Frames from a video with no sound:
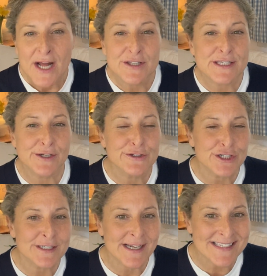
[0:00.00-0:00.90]
The
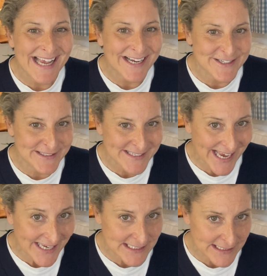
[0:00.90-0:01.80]
Cellution does actually
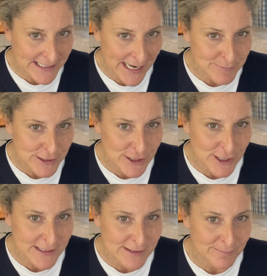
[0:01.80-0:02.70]
say it in the name. It's
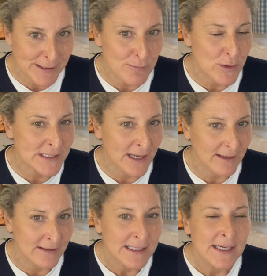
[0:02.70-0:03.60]
just a bit more
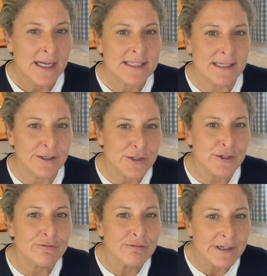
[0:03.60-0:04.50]
subtle.
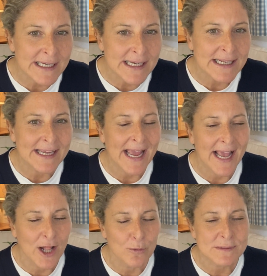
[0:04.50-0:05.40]
Cellution really
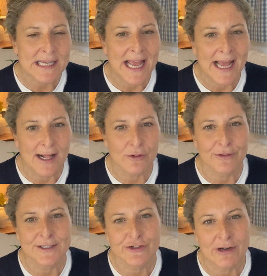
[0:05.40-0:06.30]
helps health
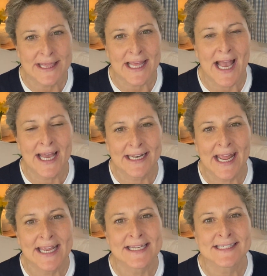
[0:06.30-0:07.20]
and strength at
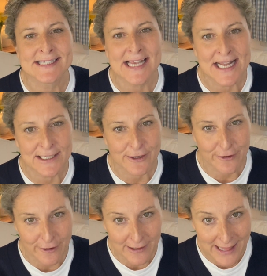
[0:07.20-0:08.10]
a
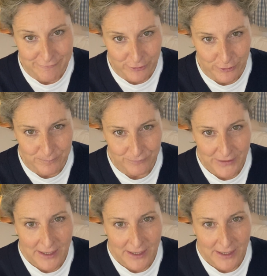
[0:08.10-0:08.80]
cellular level.